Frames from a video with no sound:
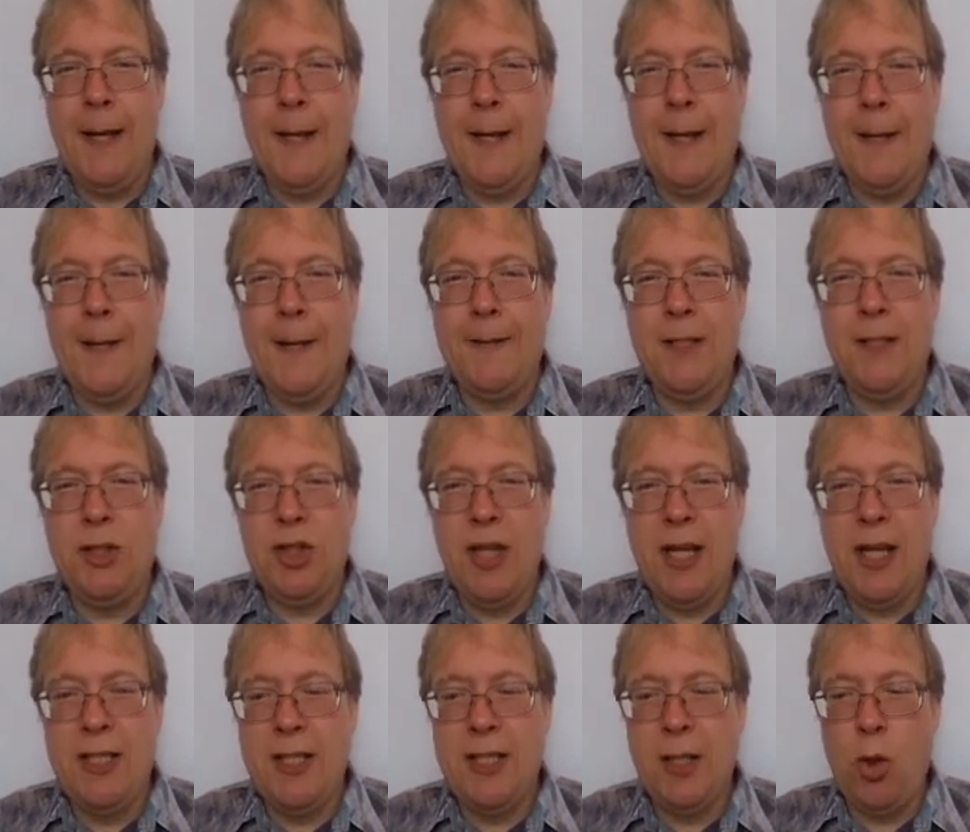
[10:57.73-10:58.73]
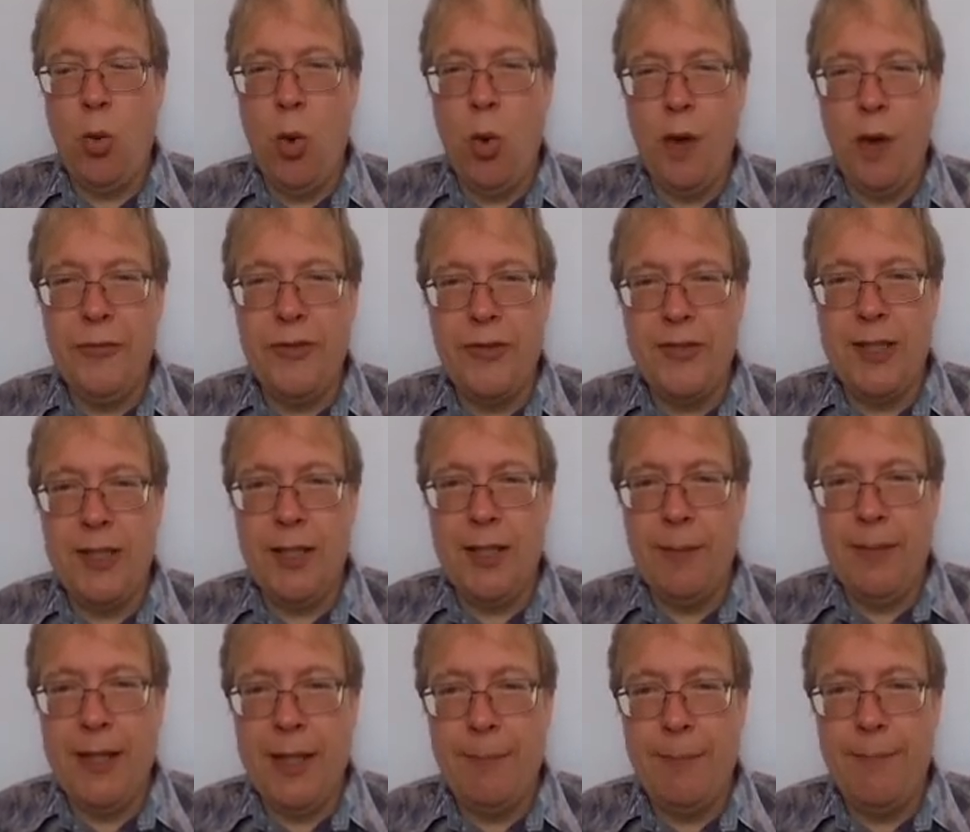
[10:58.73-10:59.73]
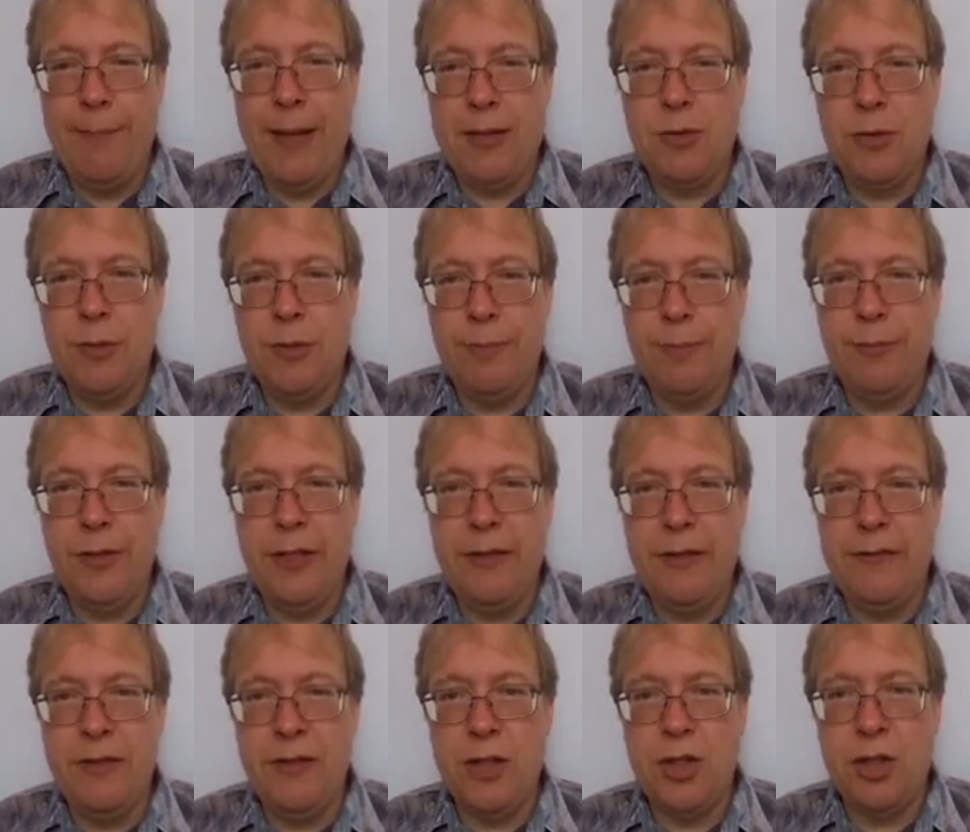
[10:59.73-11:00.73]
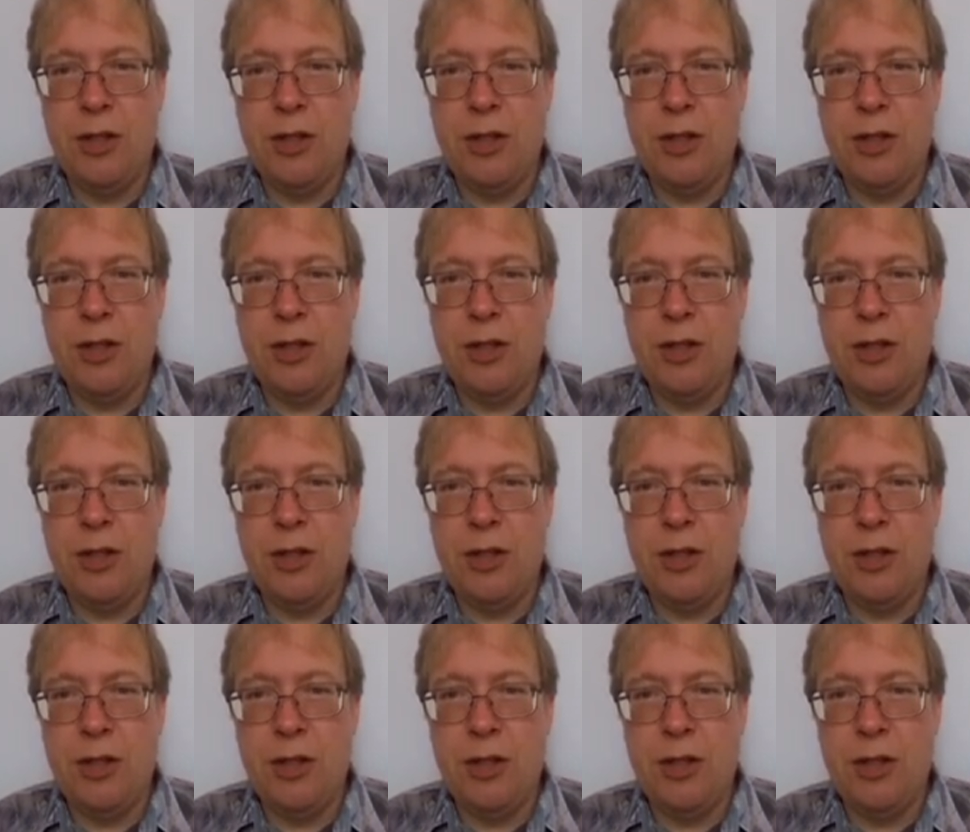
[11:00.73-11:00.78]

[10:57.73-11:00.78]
The change in quantity, let me get back to the previous